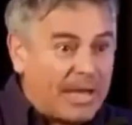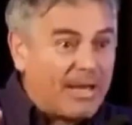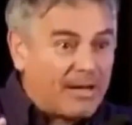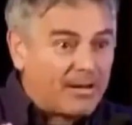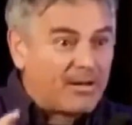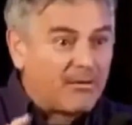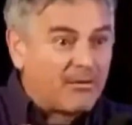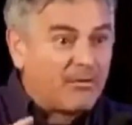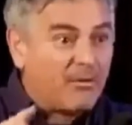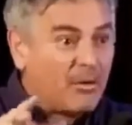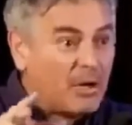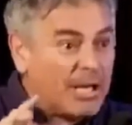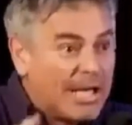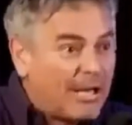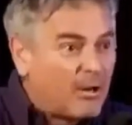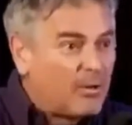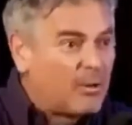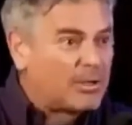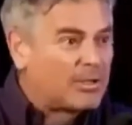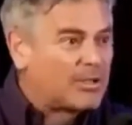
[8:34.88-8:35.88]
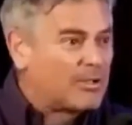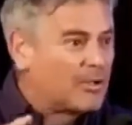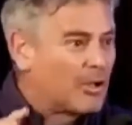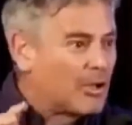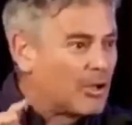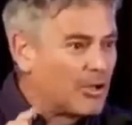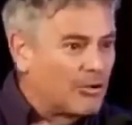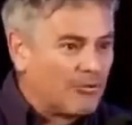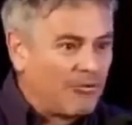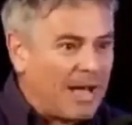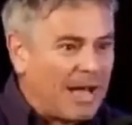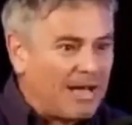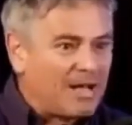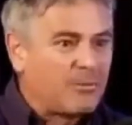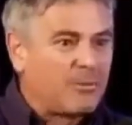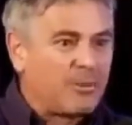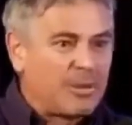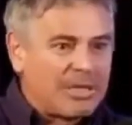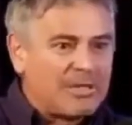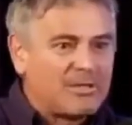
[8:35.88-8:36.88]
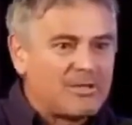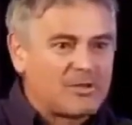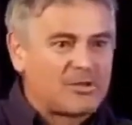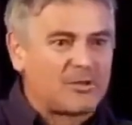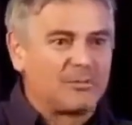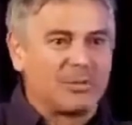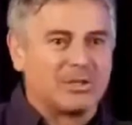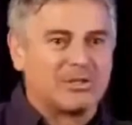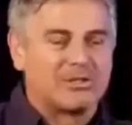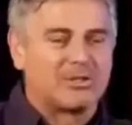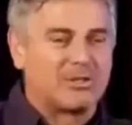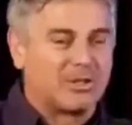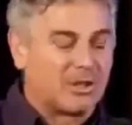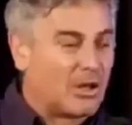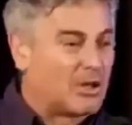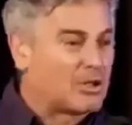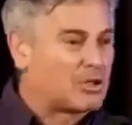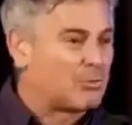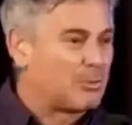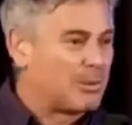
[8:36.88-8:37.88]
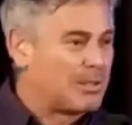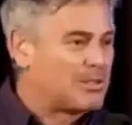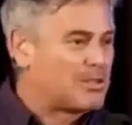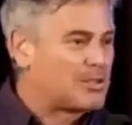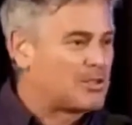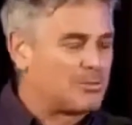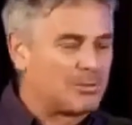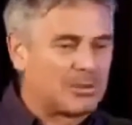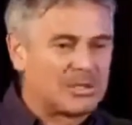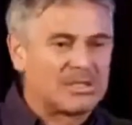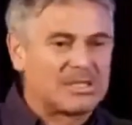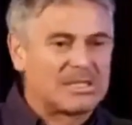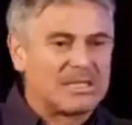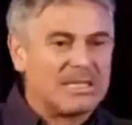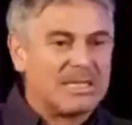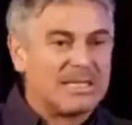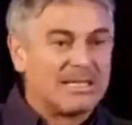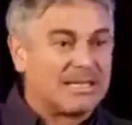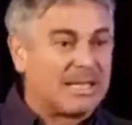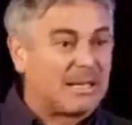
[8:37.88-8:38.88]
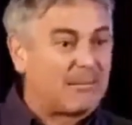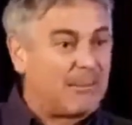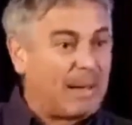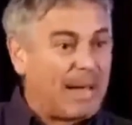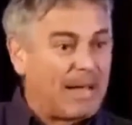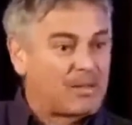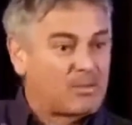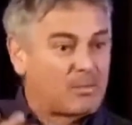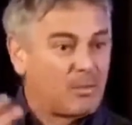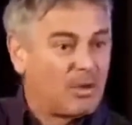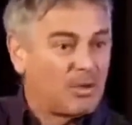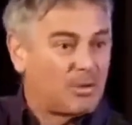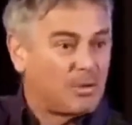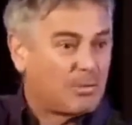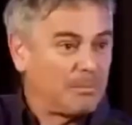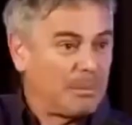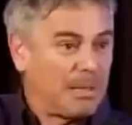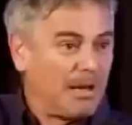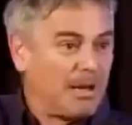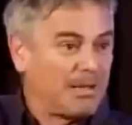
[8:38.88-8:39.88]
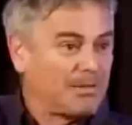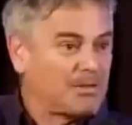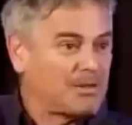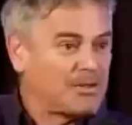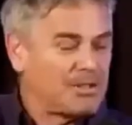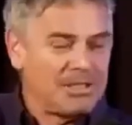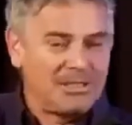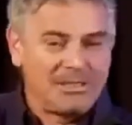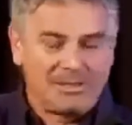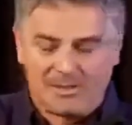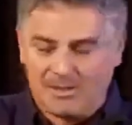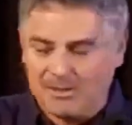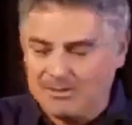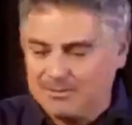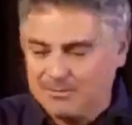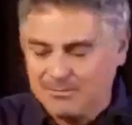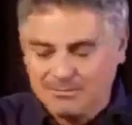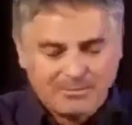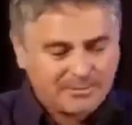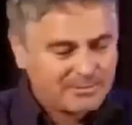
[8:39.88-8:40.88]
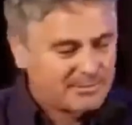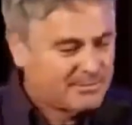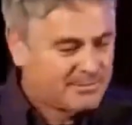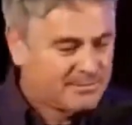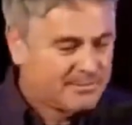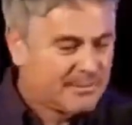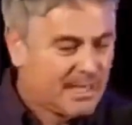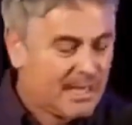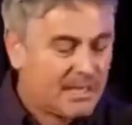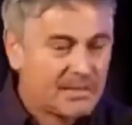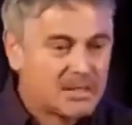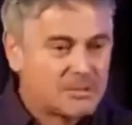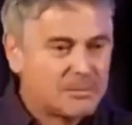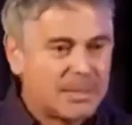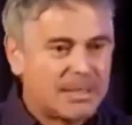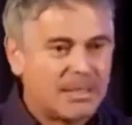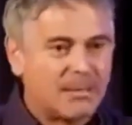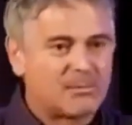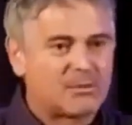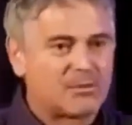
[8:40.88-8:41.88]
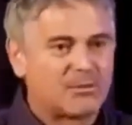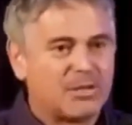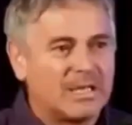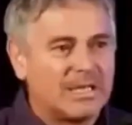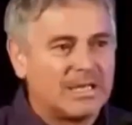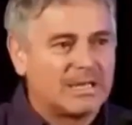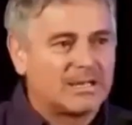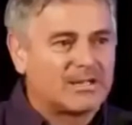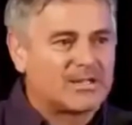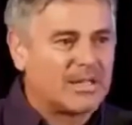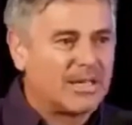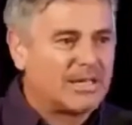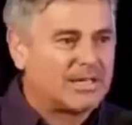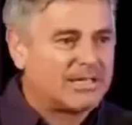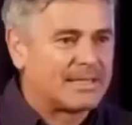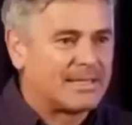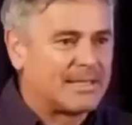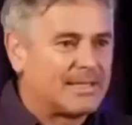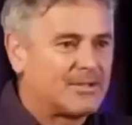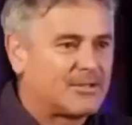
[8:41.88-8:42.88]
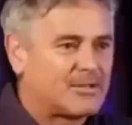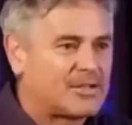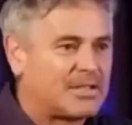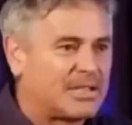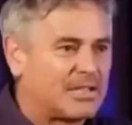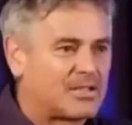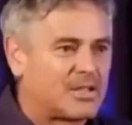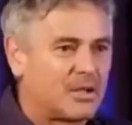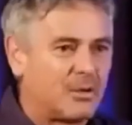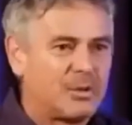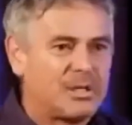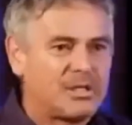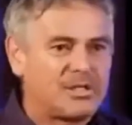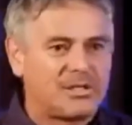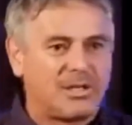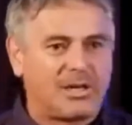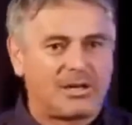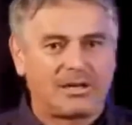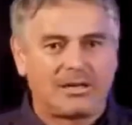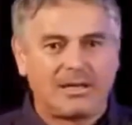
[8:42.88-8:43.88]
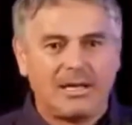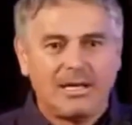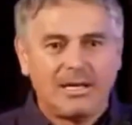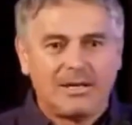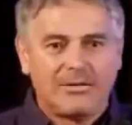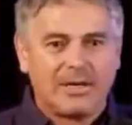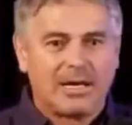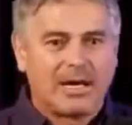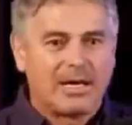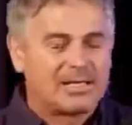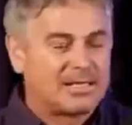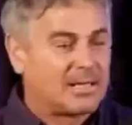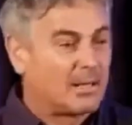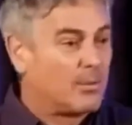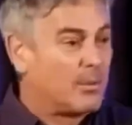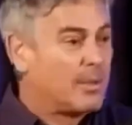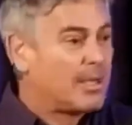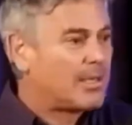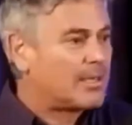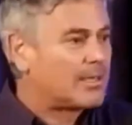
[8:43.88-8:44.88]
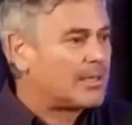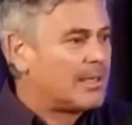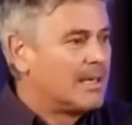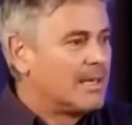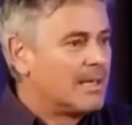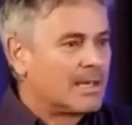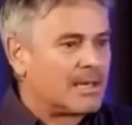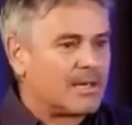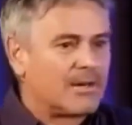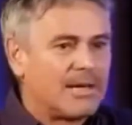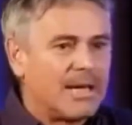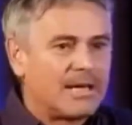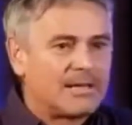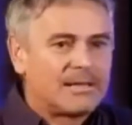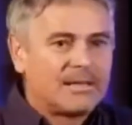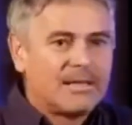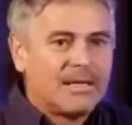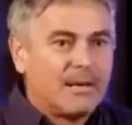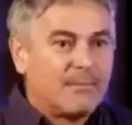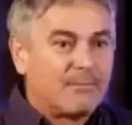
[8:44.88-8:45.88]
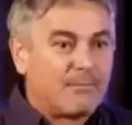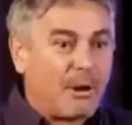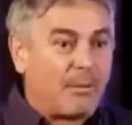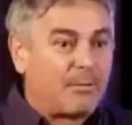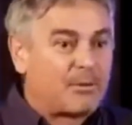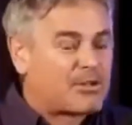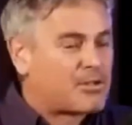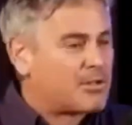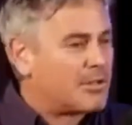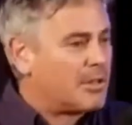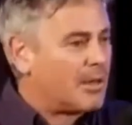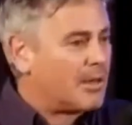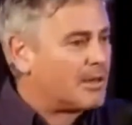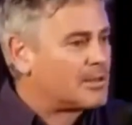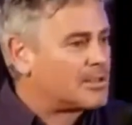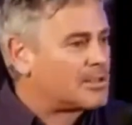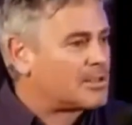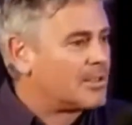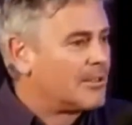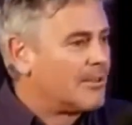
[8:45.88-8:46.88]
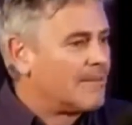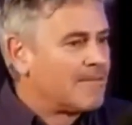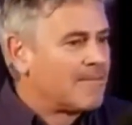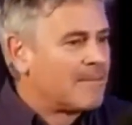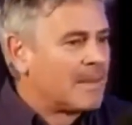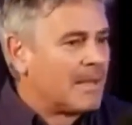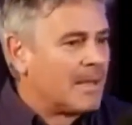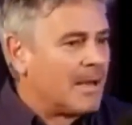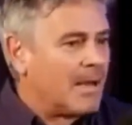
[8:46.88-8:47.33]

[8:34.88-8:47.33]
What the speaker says: They are the liquid, valuable instruments, negotiable instruments, that banks work with behind the scenes. And this becomes really exciting and interesting. So we started realizing we could create promissory notes